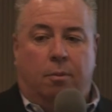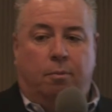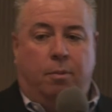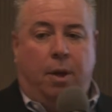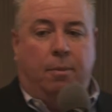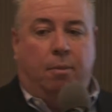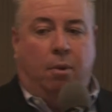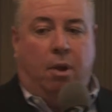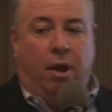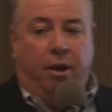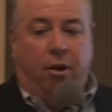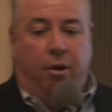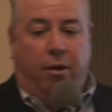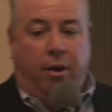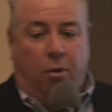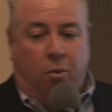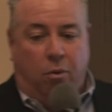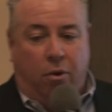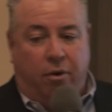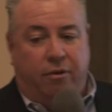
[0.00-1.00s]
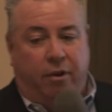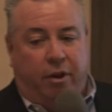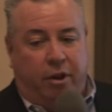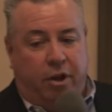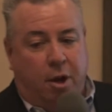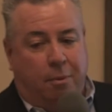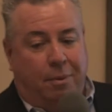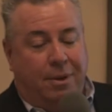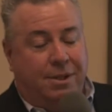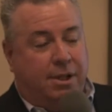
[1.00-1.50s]
people I know that work for the
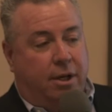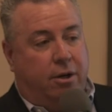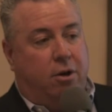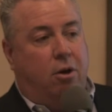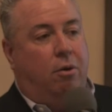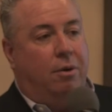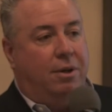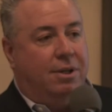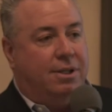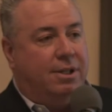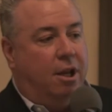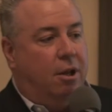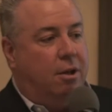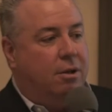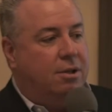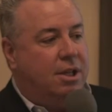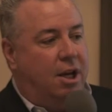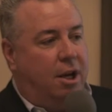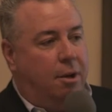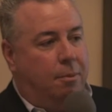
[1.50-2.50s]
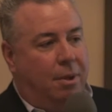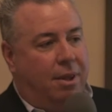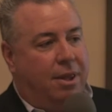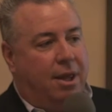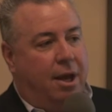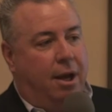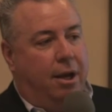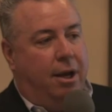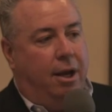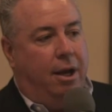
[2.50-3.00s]
companies that currently sell sodium
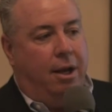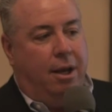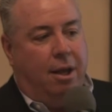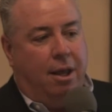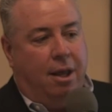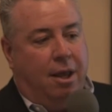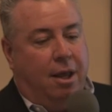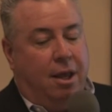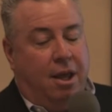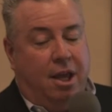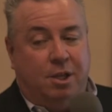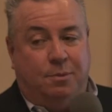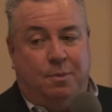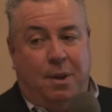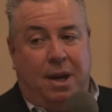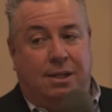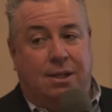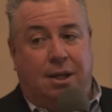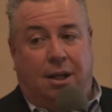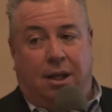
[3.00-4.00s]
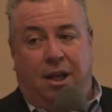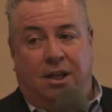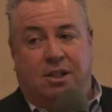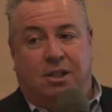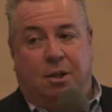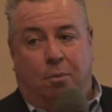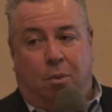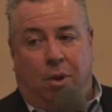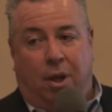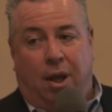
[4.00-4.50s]
methionine, is basically it's
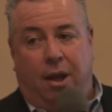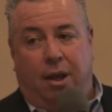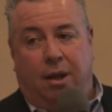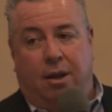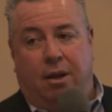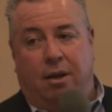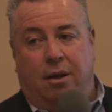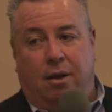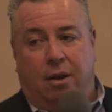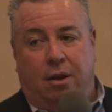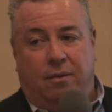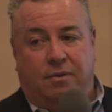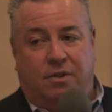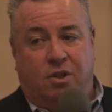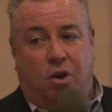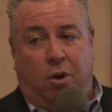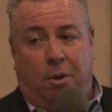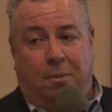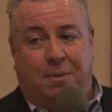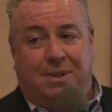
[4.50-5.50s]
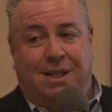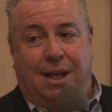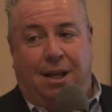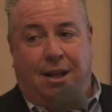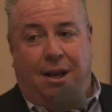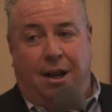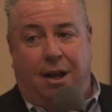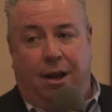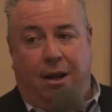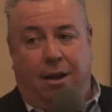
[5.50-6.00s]
a blend of sodium
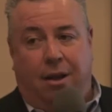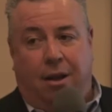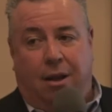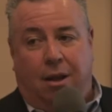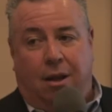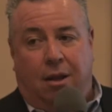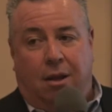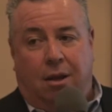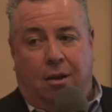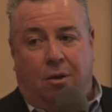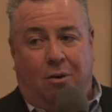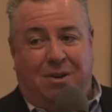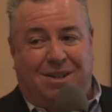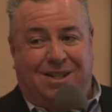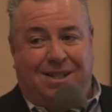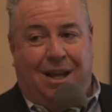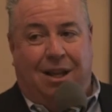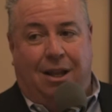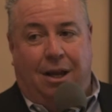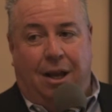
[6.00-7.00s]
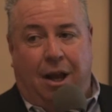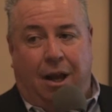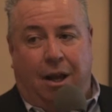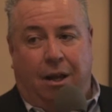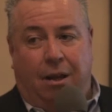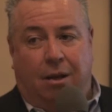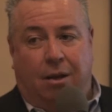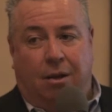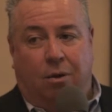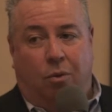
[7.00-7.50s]
selenite or
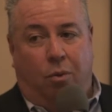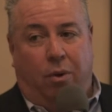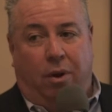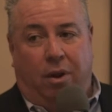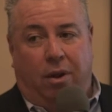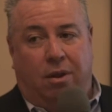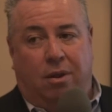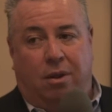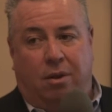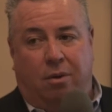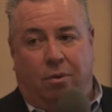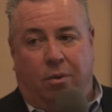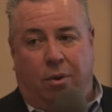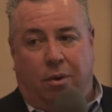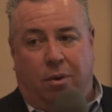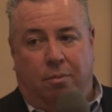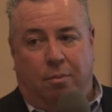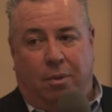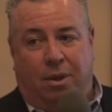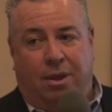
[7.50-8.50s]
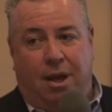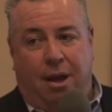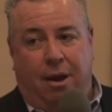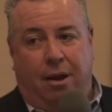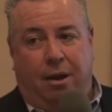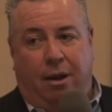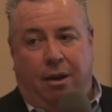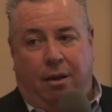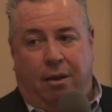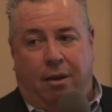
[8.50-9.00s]
selenate with, with
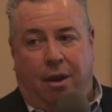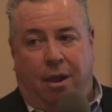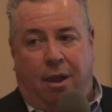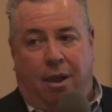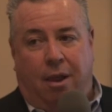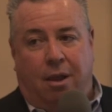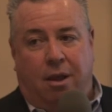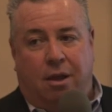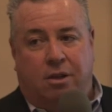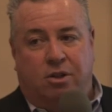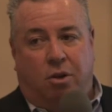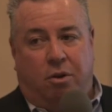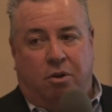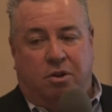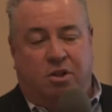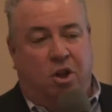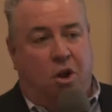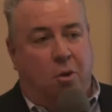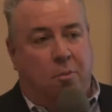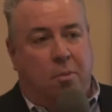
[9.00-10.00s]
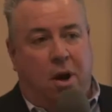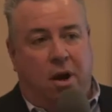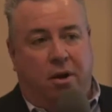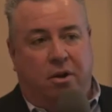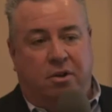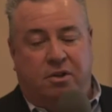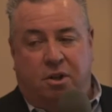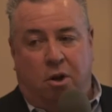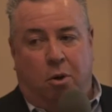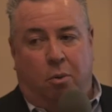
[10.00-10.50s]
methionine. So there's no bond,
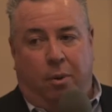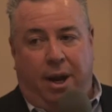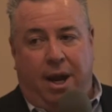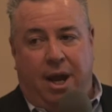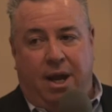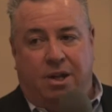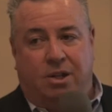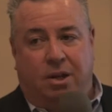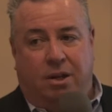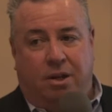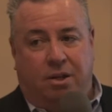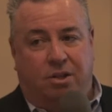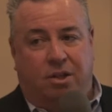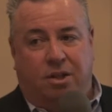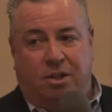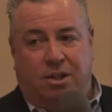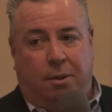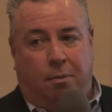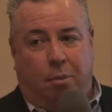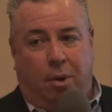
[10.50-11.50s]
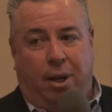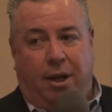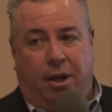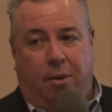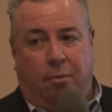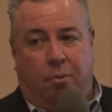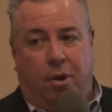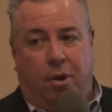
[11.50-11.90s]
there's no reaction. It's just a blended